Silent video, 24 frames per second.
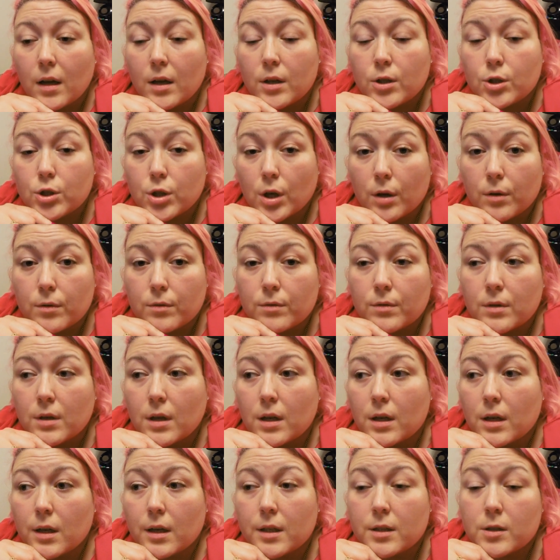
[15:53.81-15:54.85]
shown
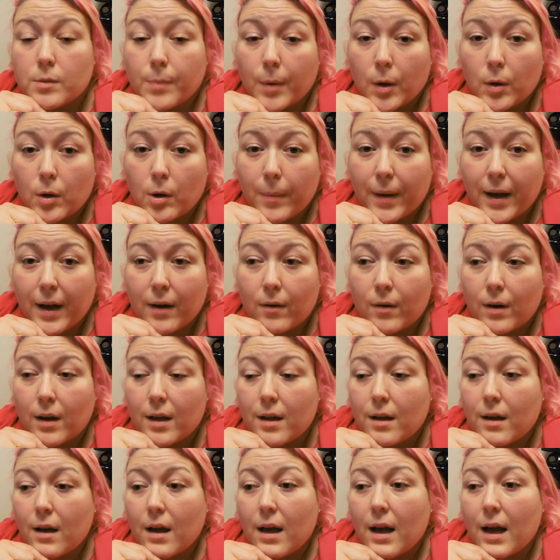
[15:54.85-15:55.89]
and spoke about
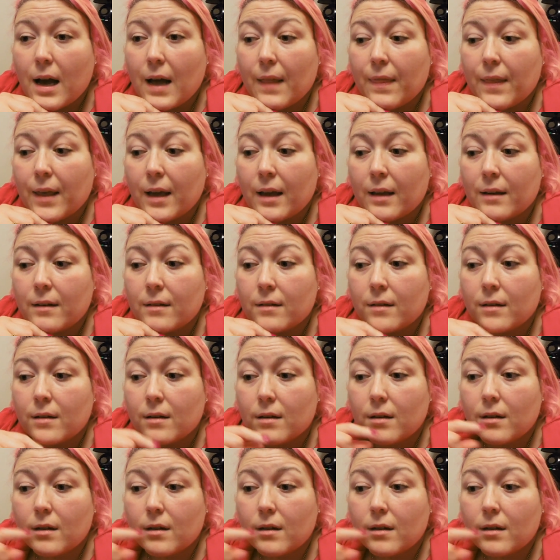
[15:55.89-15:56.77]
and then